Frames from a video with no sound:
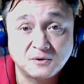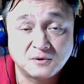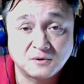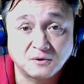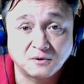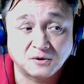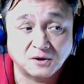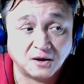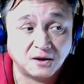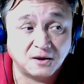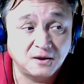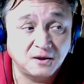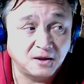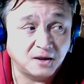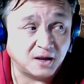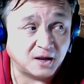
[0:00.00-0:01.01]
Okay?
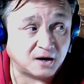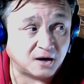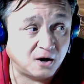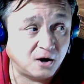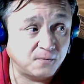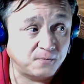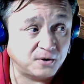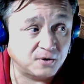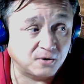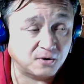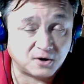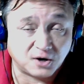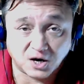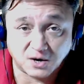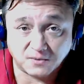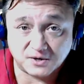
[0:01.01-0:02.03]
And I hope you don't
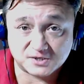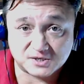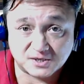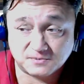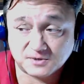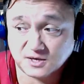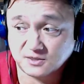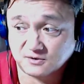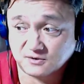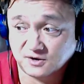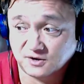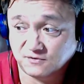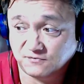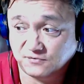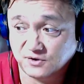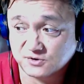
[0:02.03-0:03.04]
call me sometime
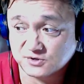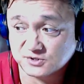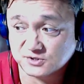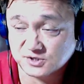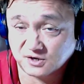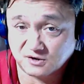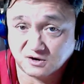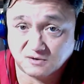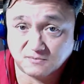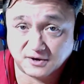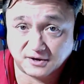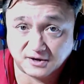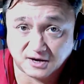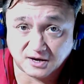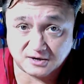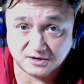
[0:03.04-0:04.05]
in the future saying, oh my
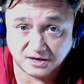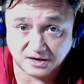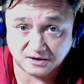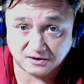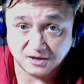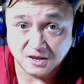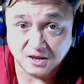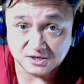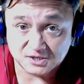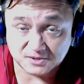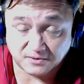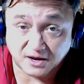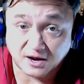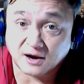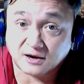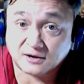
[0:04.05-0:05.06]
God, Dan,
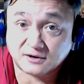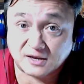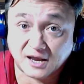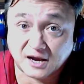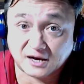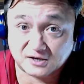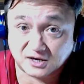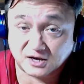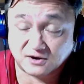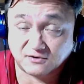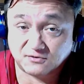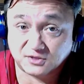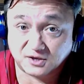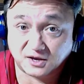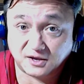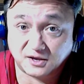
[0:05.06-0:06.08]
somebody hacked in
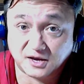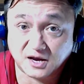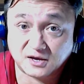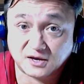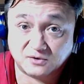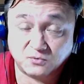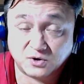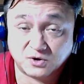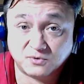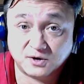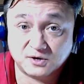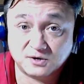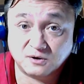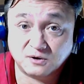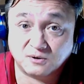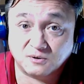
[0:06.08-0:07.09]
everything I got, what do I
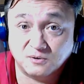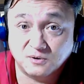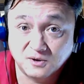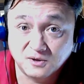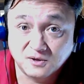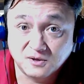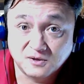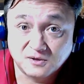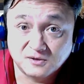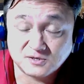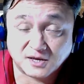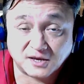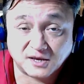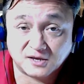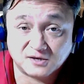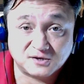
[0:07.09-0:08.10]
do? So
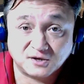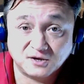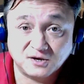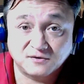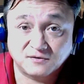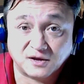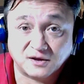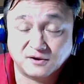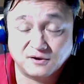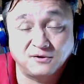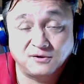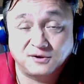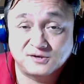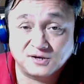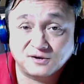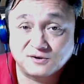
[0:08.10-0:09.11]
I can't tell you, I can
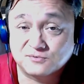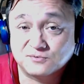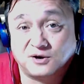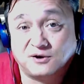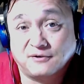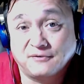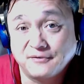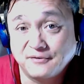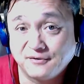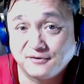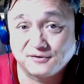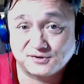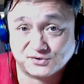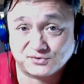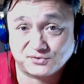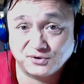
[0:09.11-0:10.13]
only tell you, well,
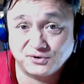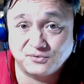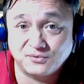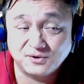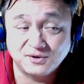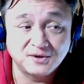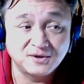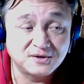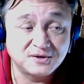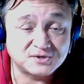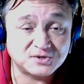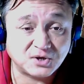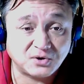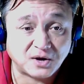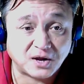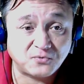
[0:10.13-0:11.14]
you're screwed.
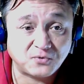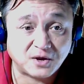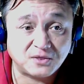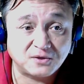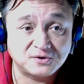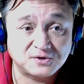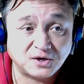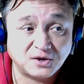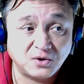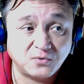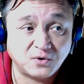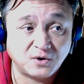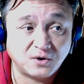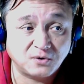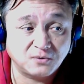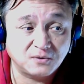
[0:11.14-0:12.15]
So I'd rather tell you,
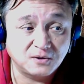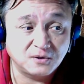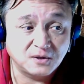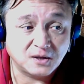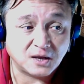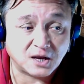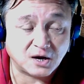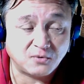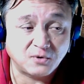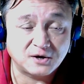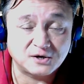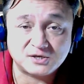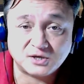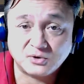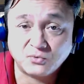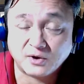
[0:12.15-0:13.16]
well, and I want to
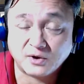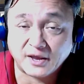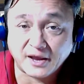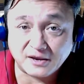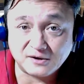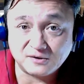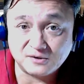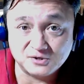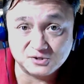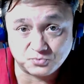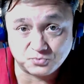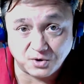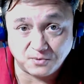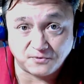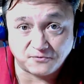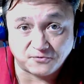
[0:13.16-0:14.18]
tell you, well, had you used
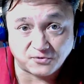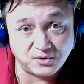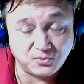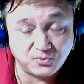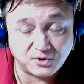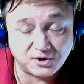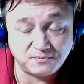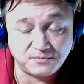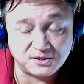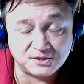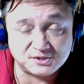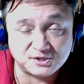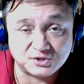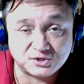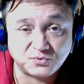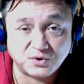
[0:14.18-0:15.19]
RoboForm, you wouldn't have been in the
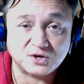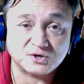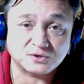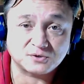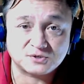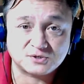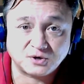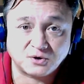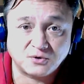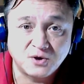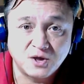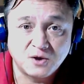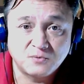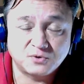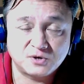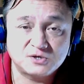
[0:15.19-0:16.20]
situation. So
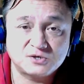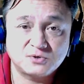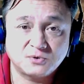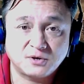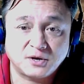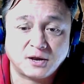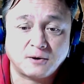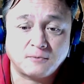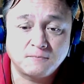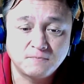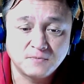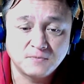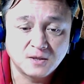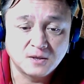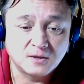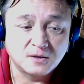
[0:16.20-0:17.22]
please do it now.
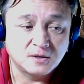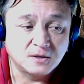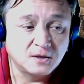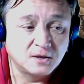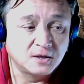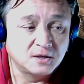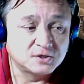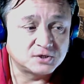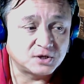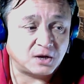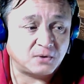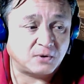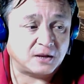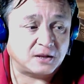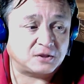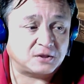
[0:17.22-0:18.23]
So
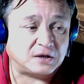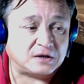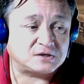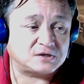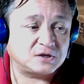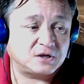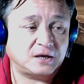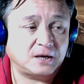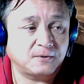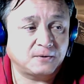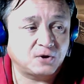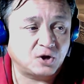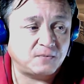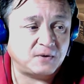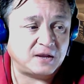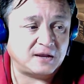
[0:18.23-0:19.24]
anyway, that's going
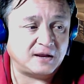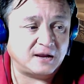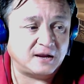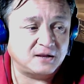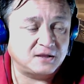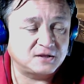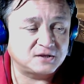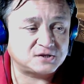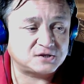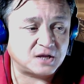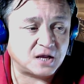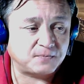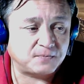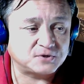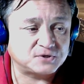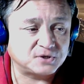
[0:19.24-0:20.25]
to be the end of this
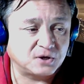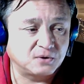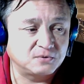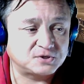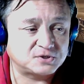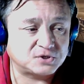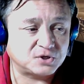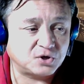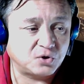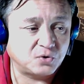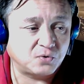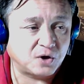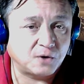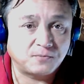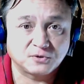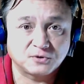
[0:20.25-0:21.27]
episode.
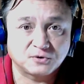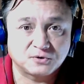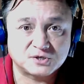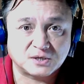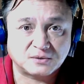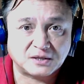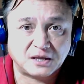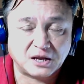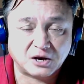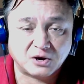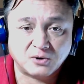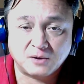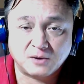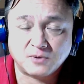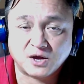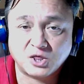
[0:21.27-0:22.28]
So I hope you learned something
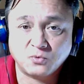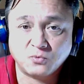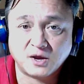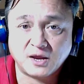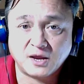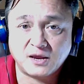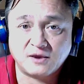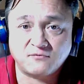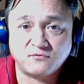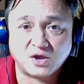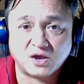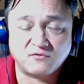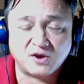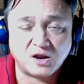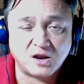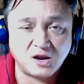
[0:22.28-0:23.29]
here. And by the way, if you
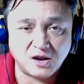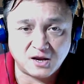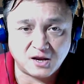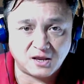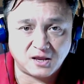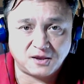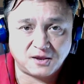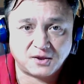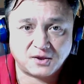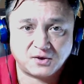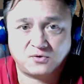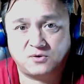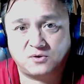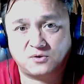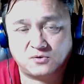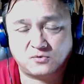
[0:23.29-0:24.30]
have any
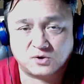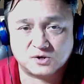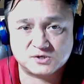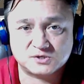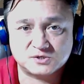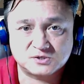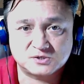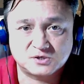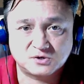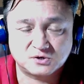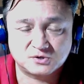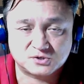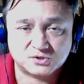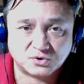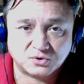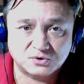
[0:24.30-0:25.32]
questions,
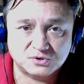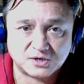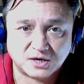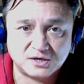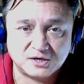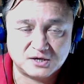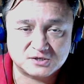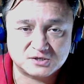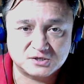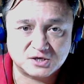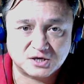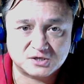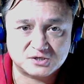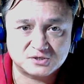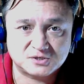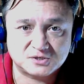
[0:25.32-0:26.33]
concerns, ideas,
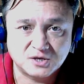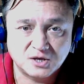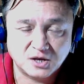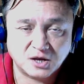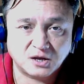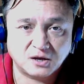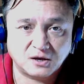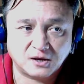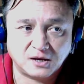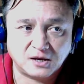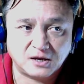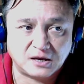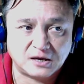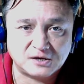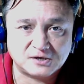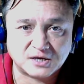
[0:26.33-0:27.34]
suggestions,
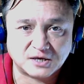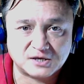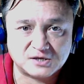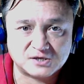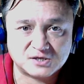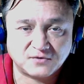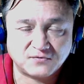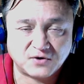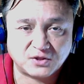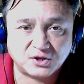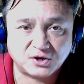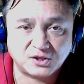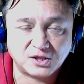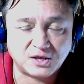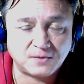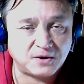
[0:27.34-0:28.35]
any techie stuff out
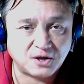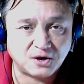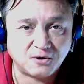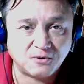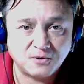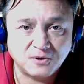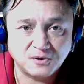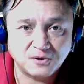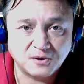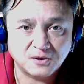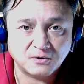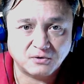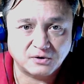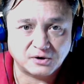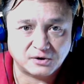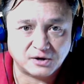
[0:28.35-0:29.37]
there, let me know.
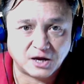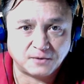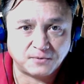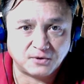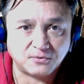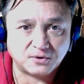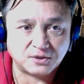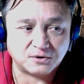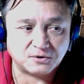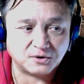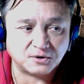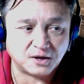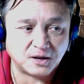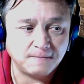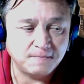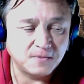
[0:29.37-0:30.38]
I'll get to help you with it,
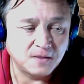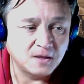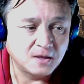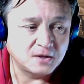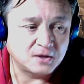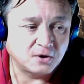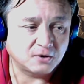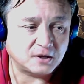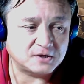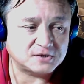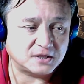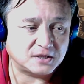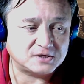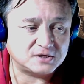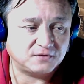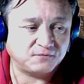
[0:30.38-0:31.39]
okay? Okay,
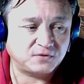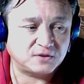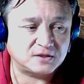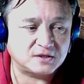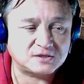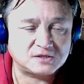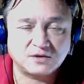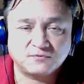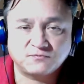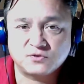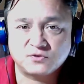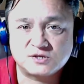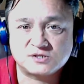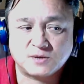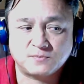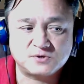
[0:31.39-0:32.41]
so that's it for
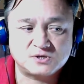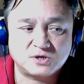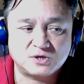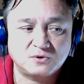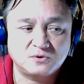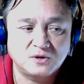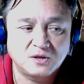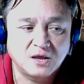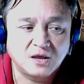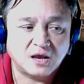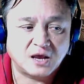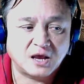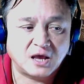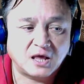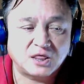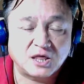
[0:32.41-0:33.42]
episode.
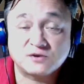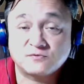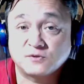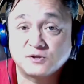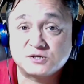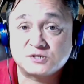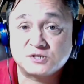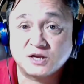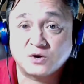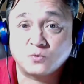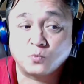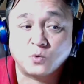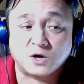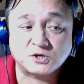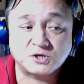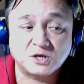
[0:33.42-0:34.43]
And thanks for listening
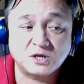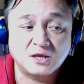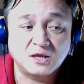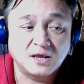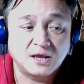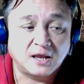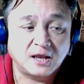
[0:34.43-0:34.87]
and watching.